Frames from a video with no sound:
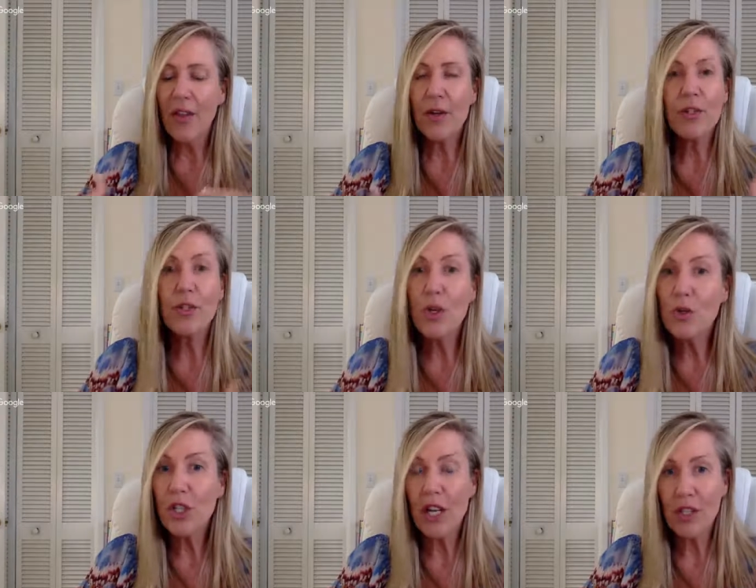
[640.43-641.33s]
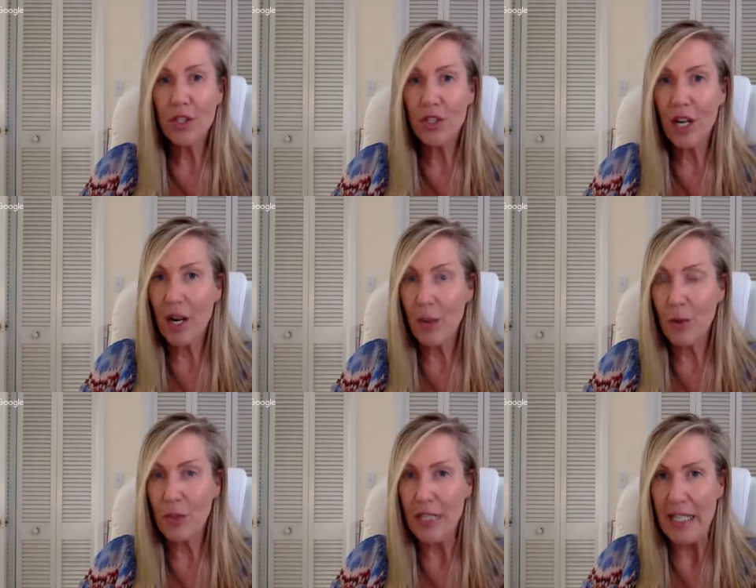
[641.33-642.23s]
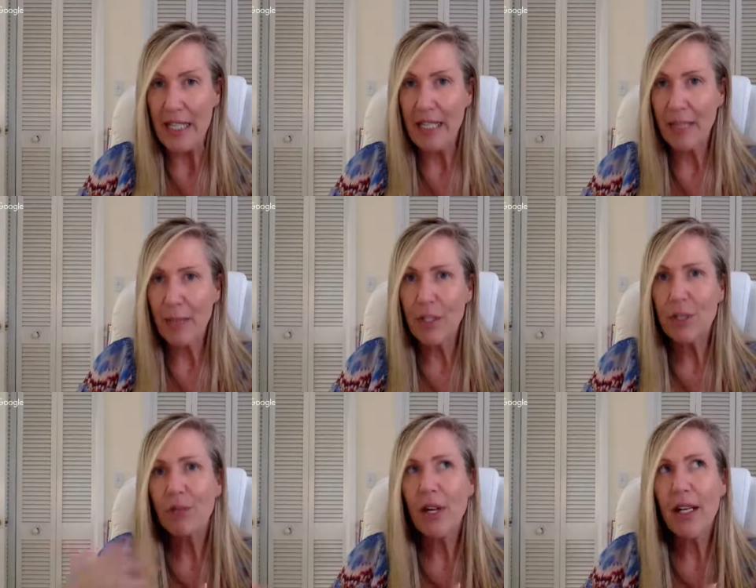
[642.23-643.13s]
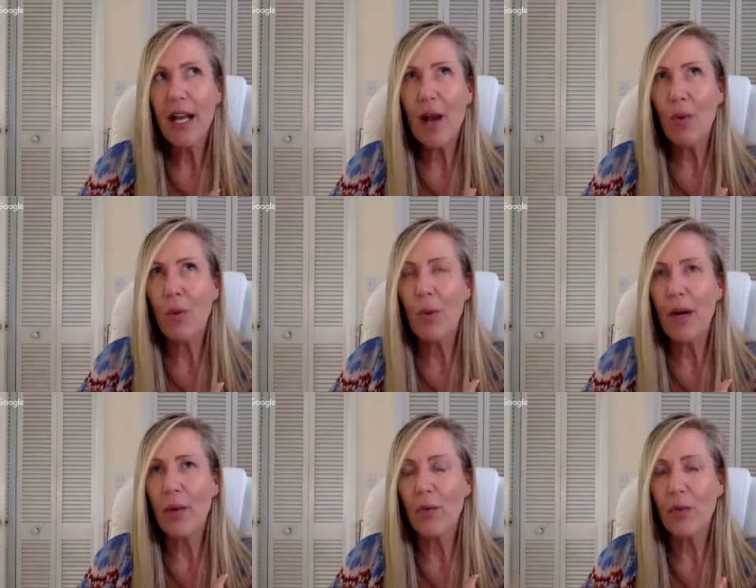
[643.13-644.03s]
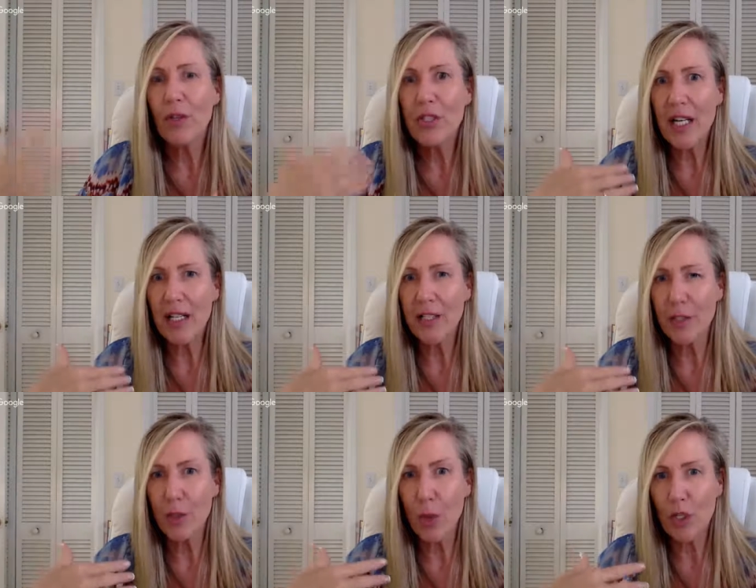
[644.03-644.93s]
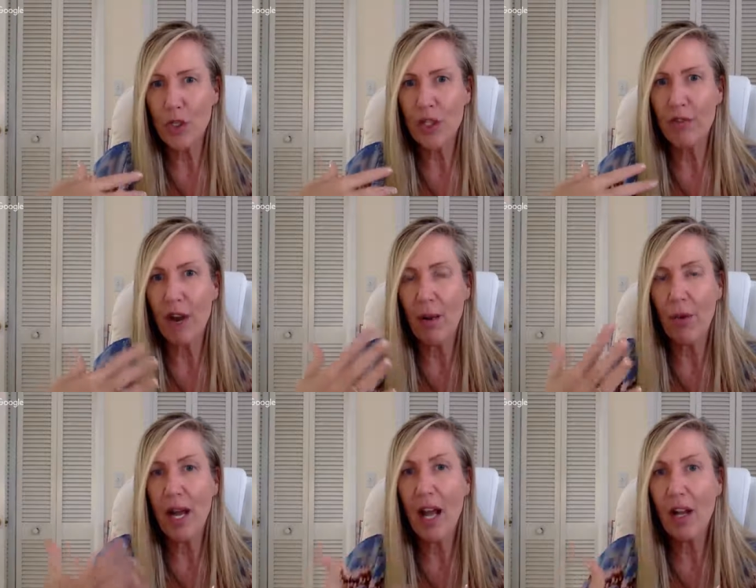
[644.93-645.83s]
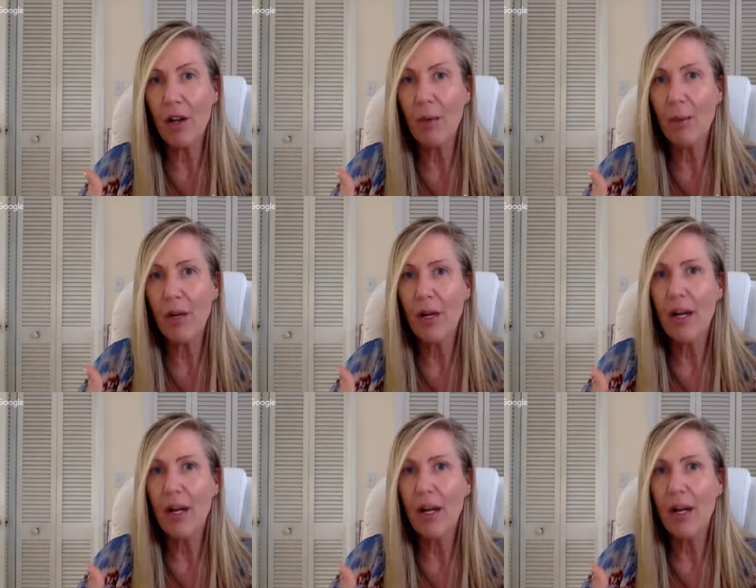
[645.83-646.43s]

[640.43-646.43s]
There is no challenge that I won't take. But it's funny how when I first asked this question if I would help,